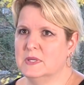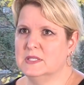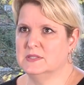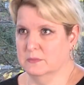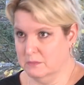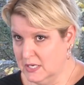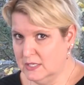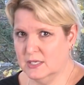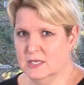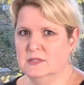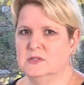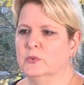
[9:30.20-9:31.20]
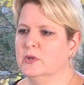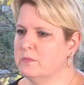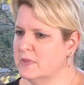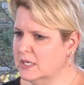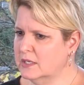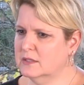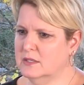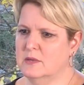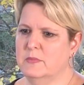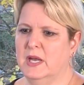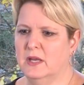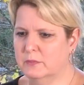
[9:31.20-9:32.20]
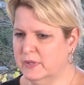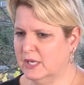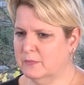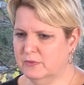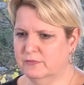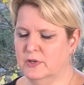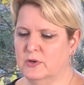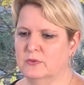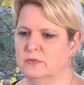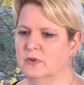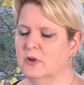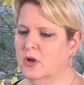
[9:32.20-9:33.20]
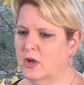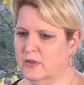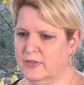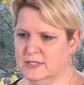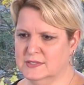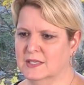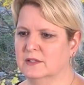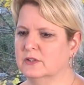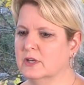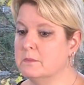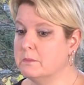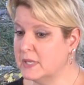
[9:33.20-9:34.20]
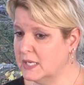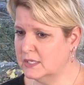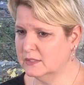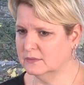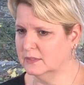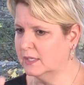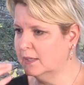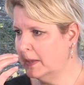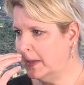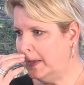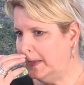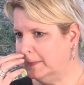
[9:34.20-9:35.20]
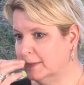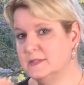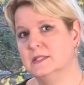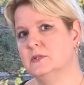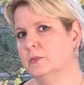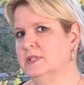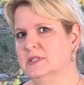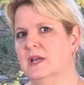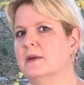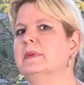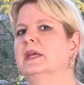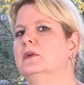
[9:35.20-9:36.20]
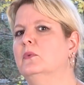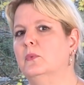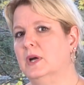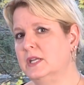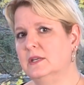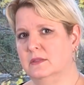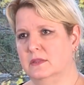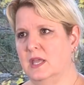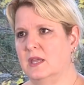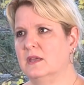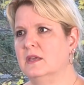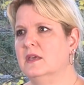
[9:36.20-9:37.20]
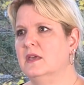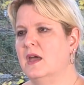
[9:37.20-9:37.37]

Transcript: is immediate. So an immediate email, pick up the phone, call that seller immediately. This is what's come in. What do you think?